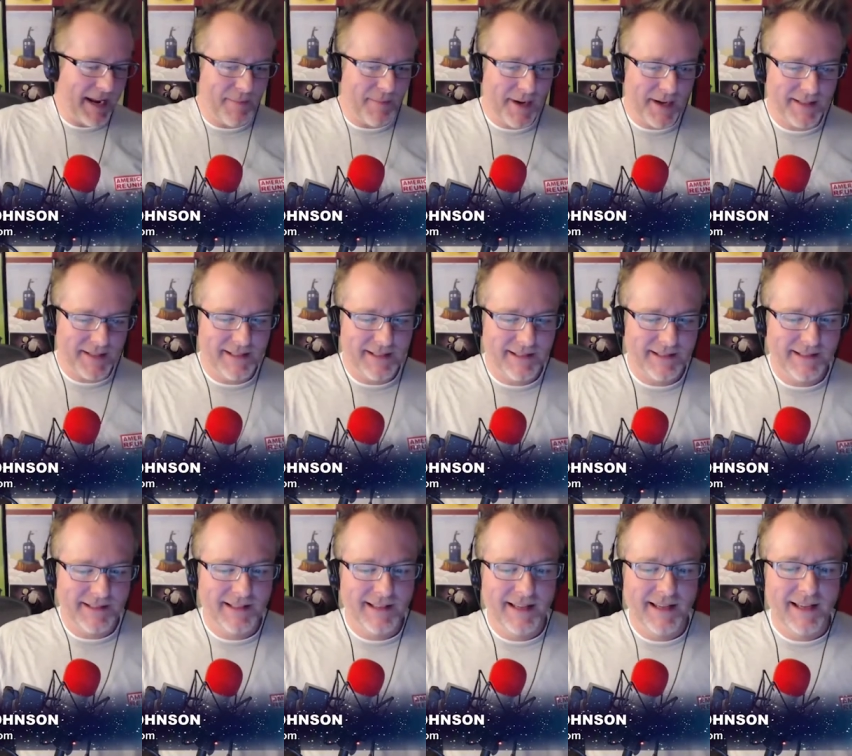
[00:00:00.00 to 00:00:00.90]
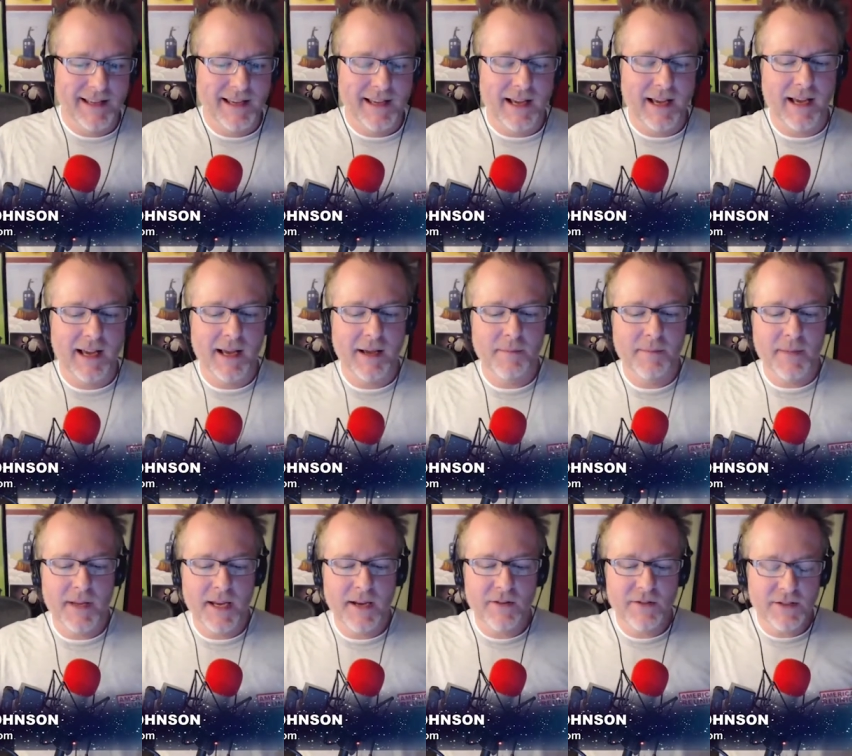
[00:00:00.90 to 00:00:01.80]
eight bucks. Um, so,
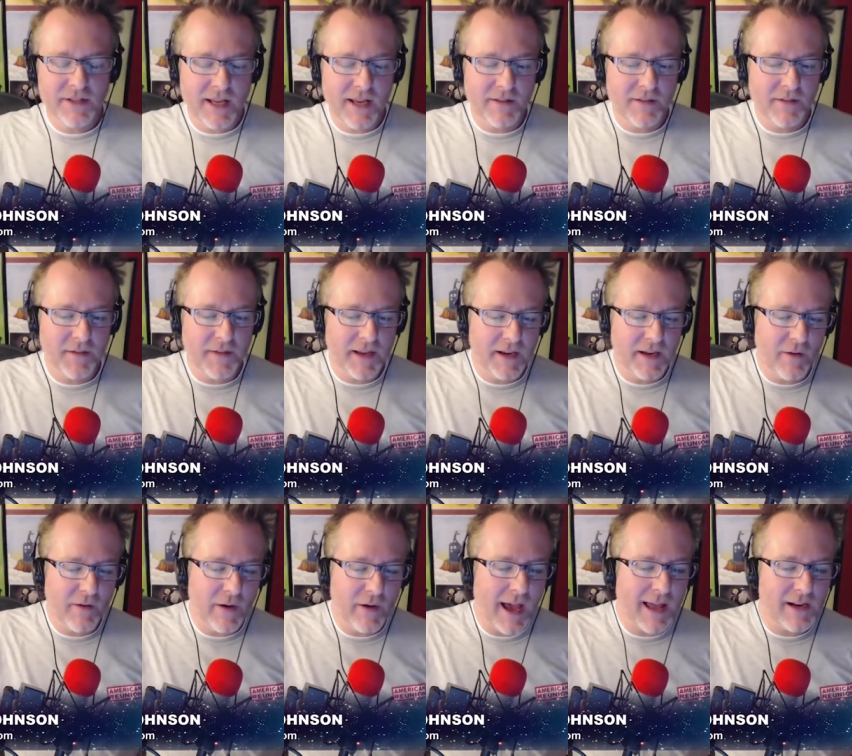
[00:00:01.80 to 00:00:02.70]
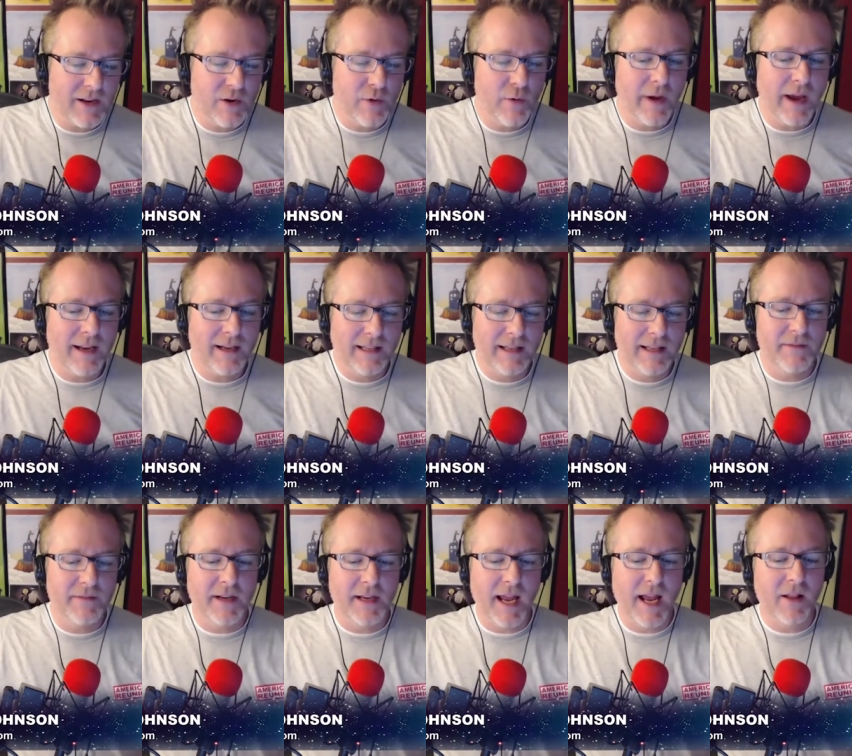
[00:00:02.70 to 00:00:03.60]
so here's the other thing: you got you got to
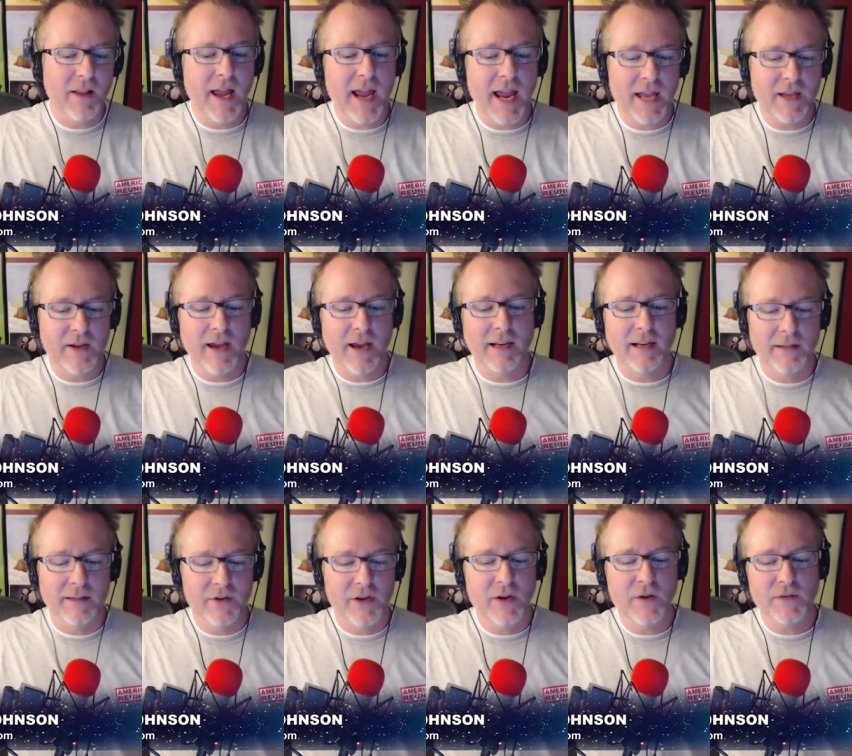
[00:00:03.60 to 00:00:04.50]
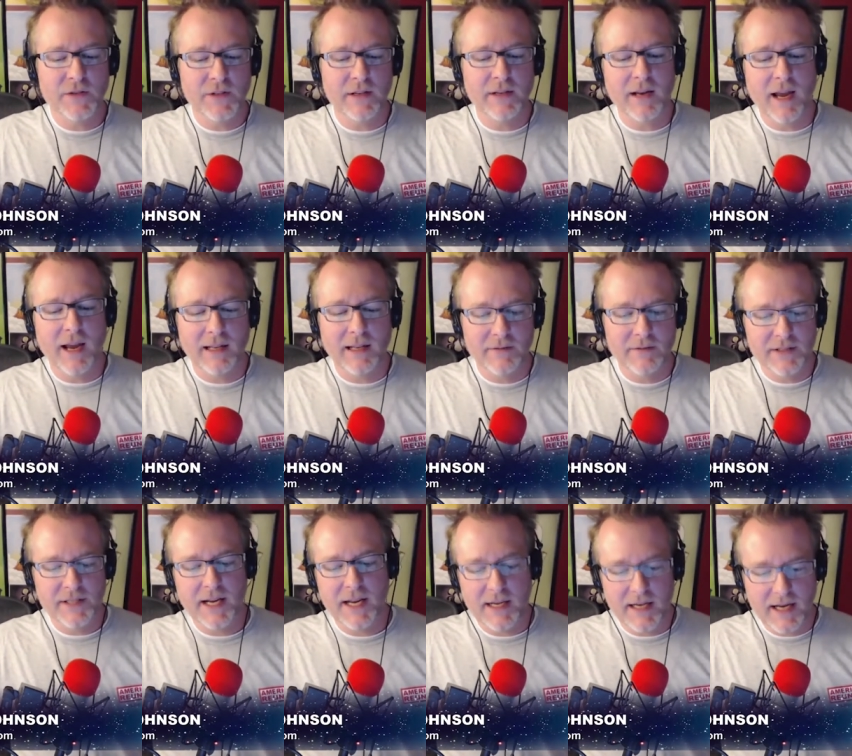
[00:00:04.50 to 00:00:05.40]
live in L.A., you got to live in Houston, you got to live in
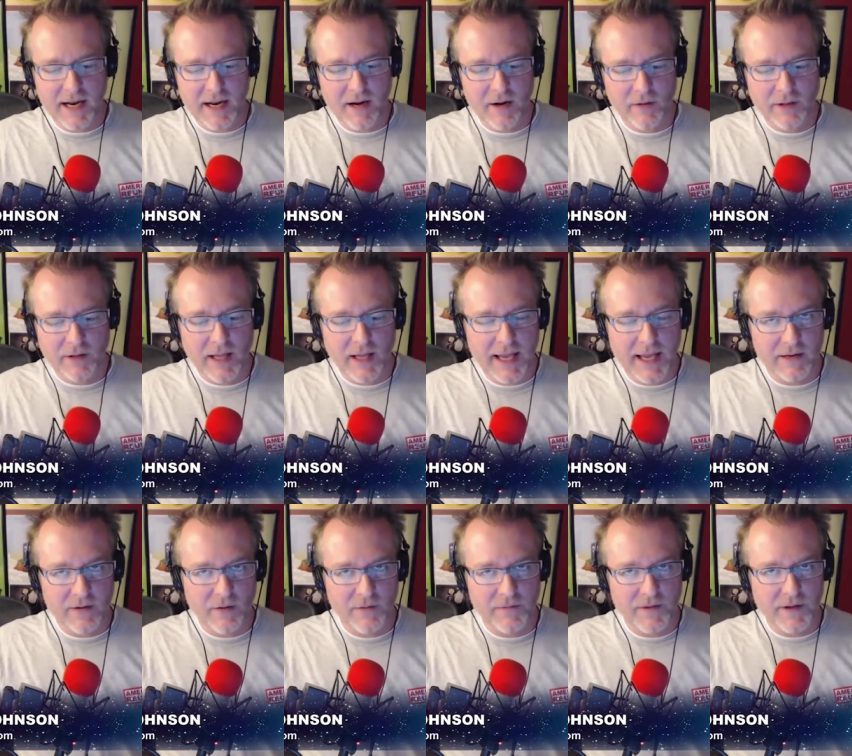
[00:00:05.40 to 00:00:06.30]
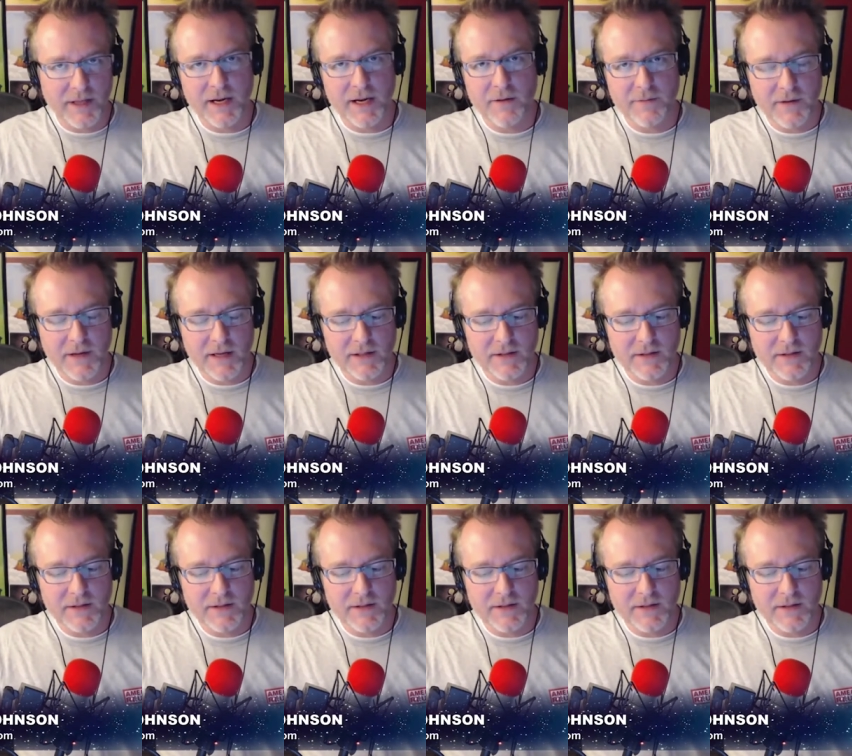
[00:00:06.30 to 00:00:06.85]
San Diego, Atlanta, or Philadelphia.